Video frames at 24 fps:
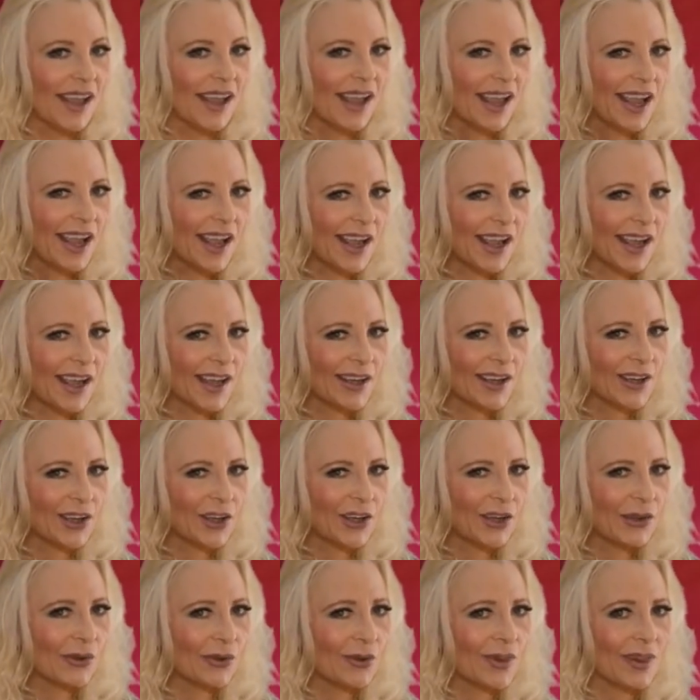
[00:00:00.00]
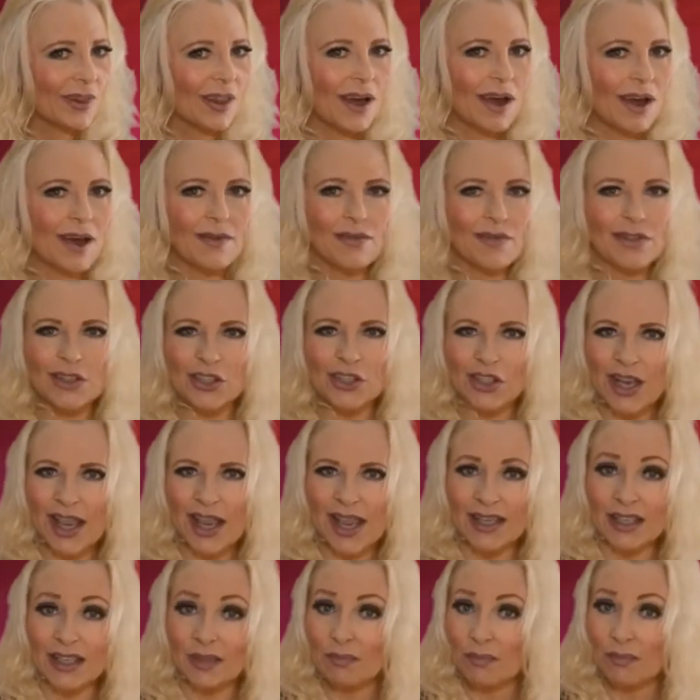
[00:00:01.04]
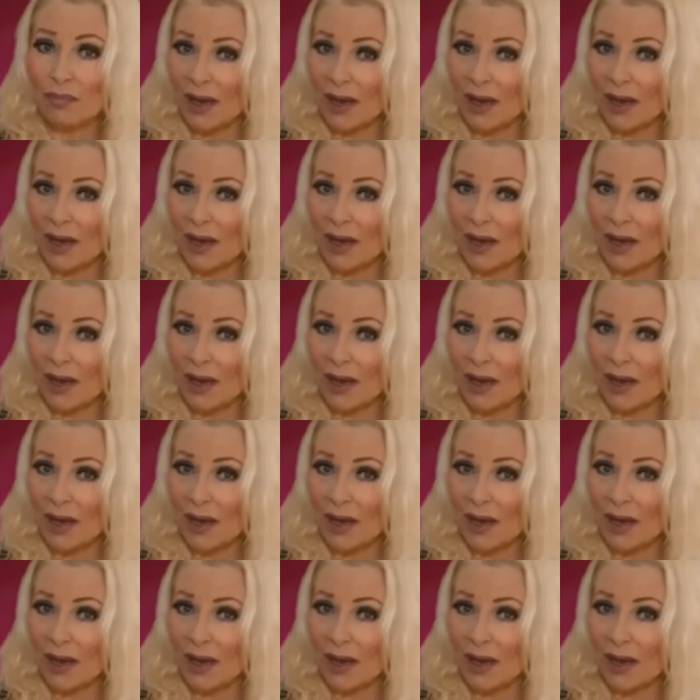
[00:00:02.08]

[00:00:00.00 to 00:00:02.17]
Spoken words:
and you love the chase,